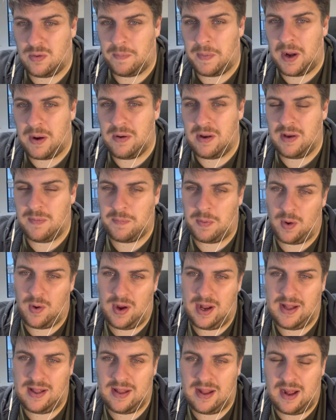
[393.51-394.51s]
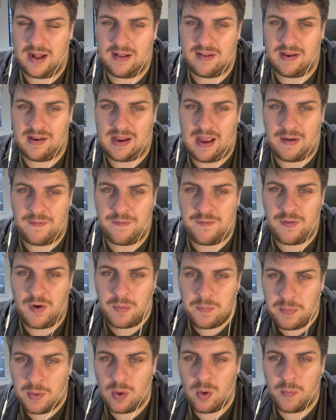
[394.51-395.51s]
Boehly's put in there to get
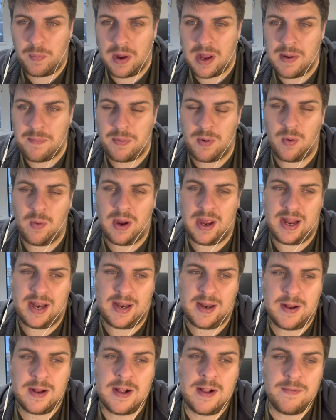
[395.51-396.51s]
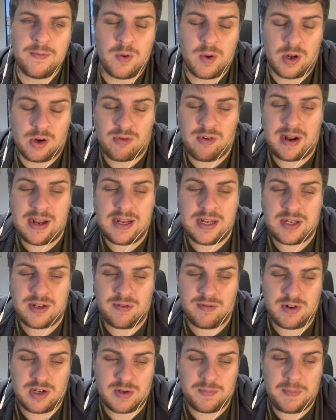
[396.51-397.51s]
football people in the greatest
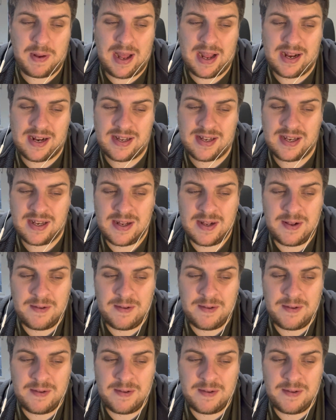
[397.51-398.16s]
of respect.